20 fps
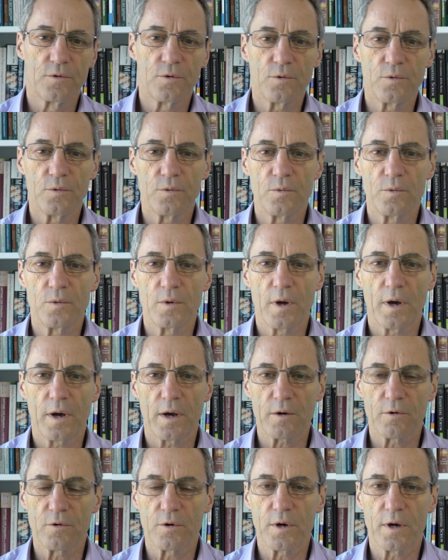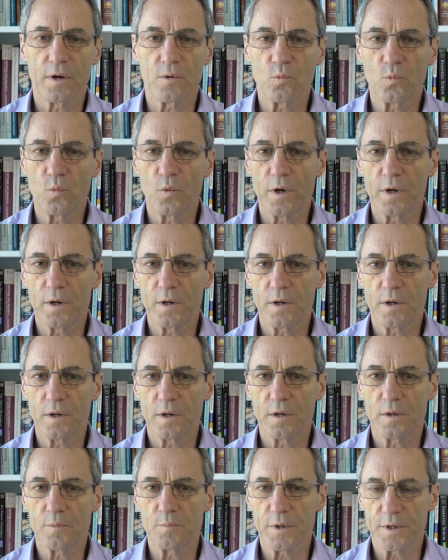to aggregate where
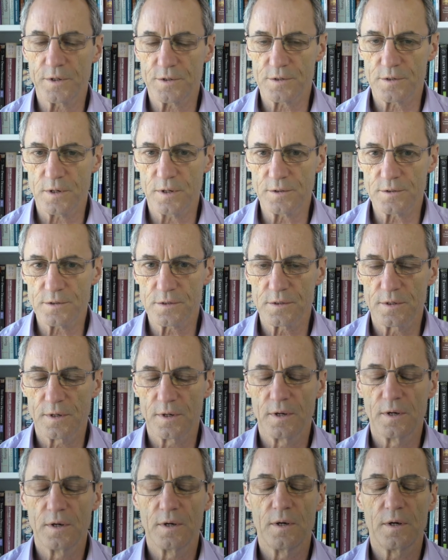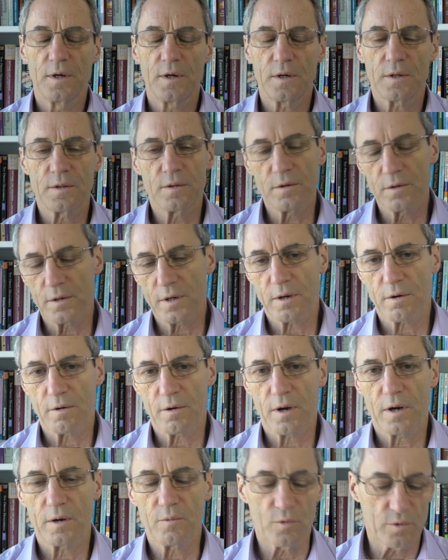it makes sense and not
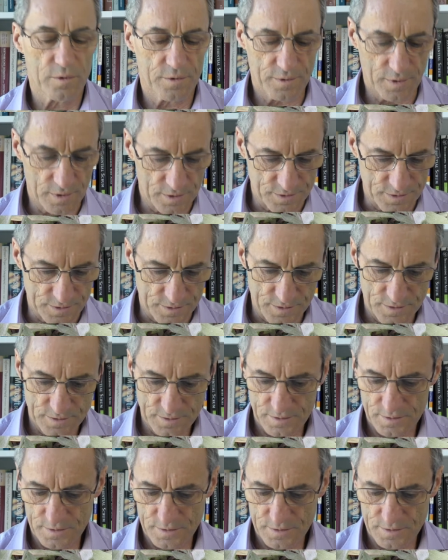aggregate where it doesn't.